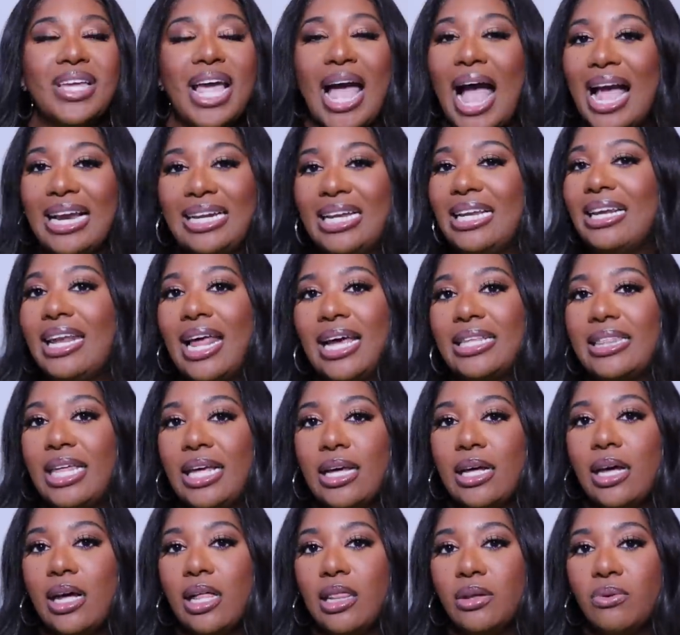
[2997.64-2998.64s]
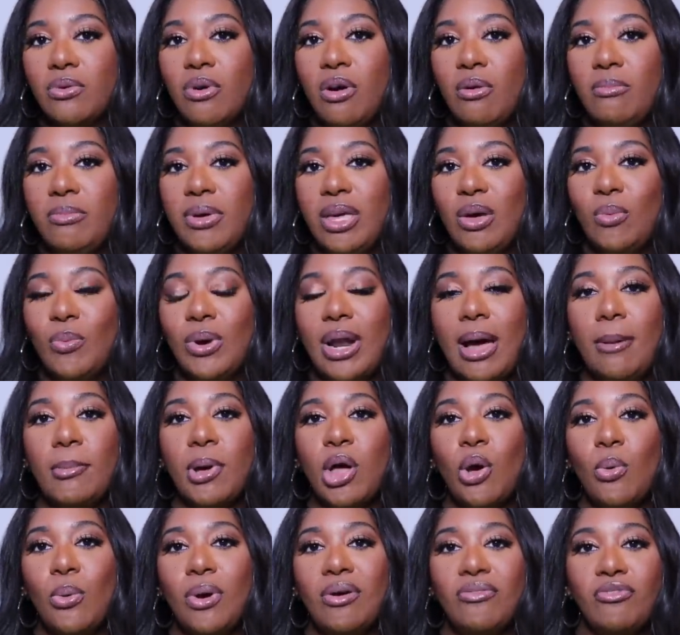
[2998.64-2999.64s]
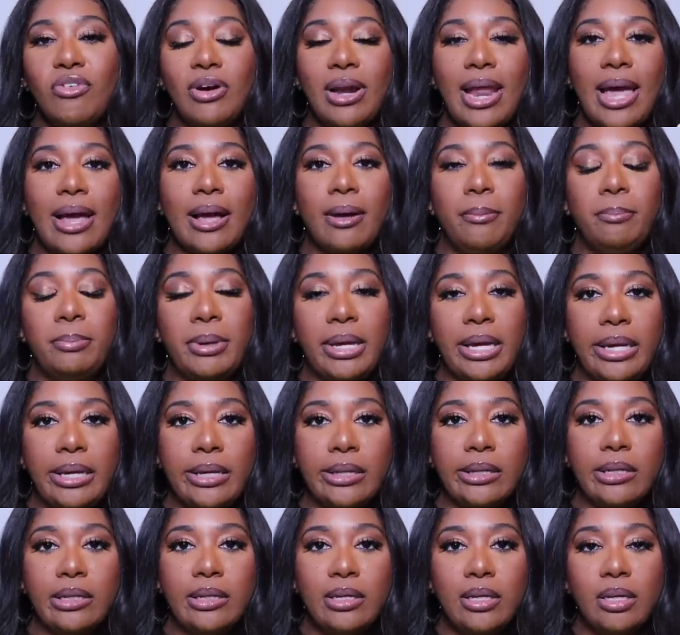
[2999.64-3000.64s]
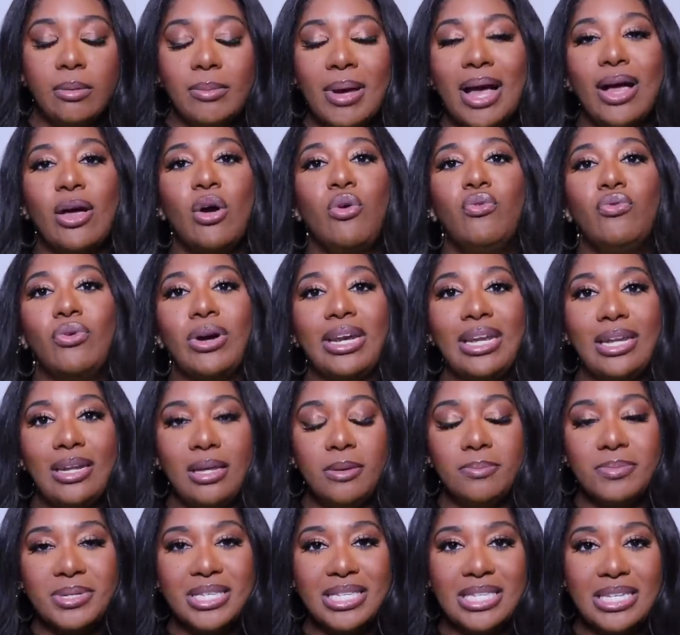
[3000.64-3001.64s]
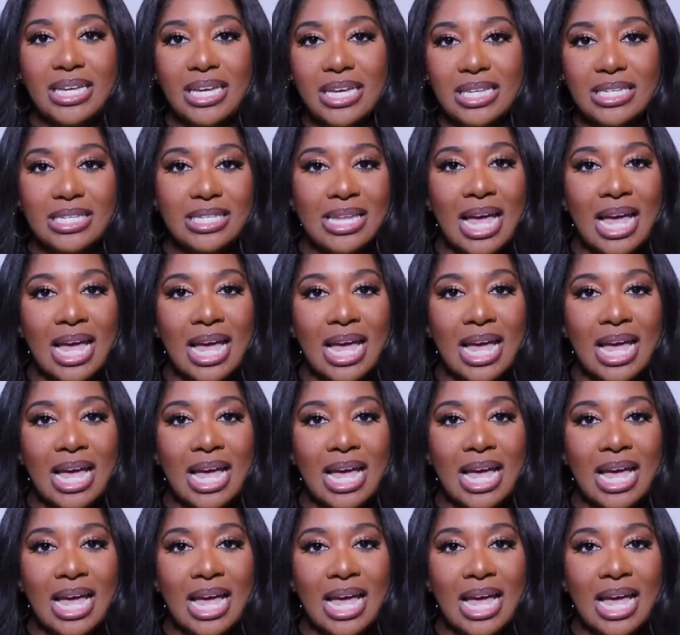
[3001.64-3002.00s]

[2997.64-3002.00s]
I didn't like that color on me. When I'm going for like a pink lip, I go for lipsticks,